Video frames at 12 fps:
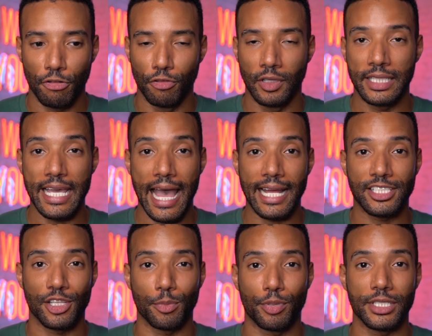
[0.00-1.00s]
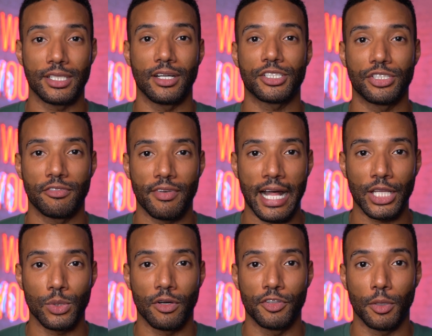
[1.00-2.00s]
really add to the production
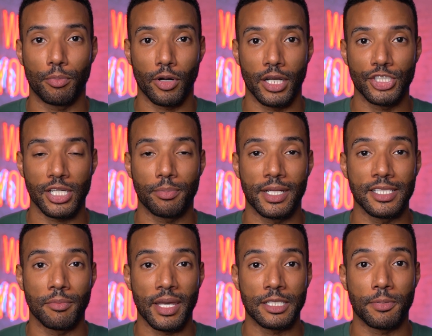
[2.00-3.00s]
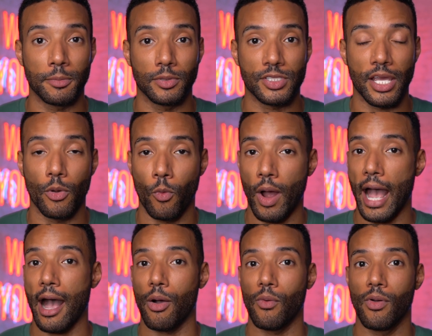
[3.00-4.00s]
value of your project, because it makes people say,
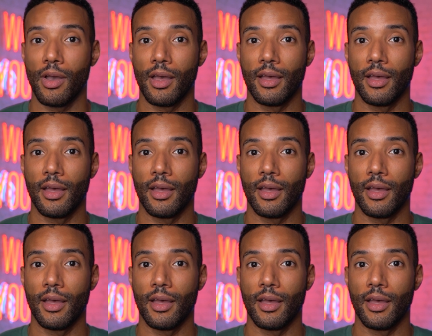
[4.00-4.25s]
wow,